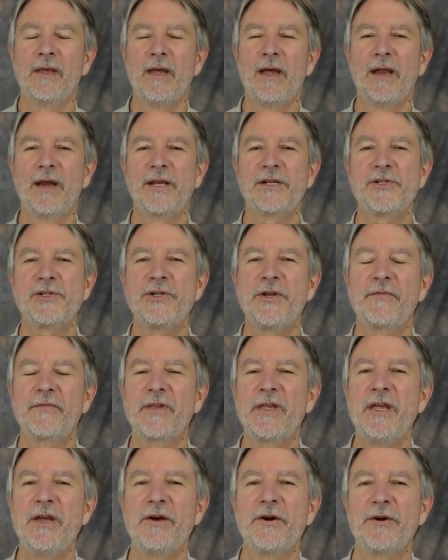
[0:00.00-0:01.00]
And let's
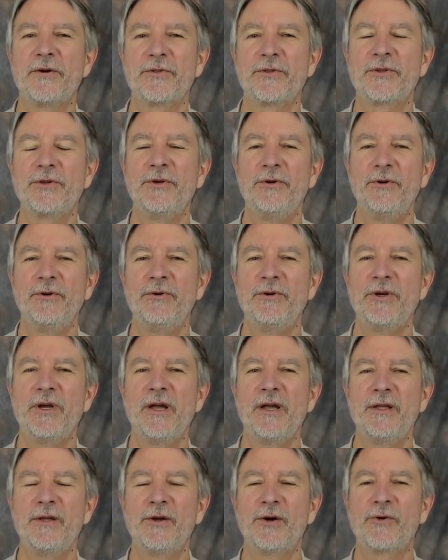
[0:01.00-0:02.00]
shift gears to
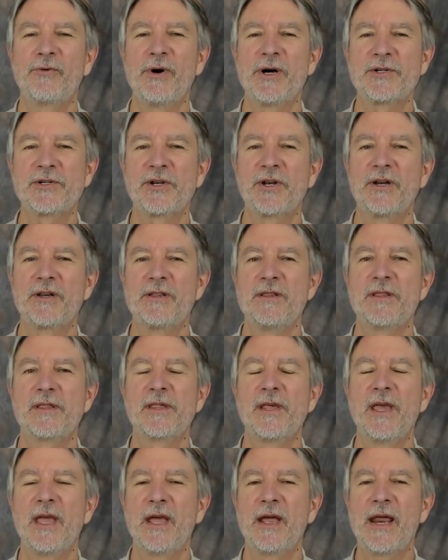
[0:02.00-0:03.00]
your questions
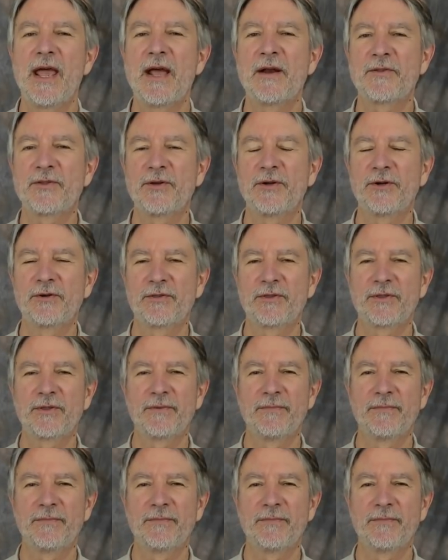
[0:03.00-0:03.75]
and answers.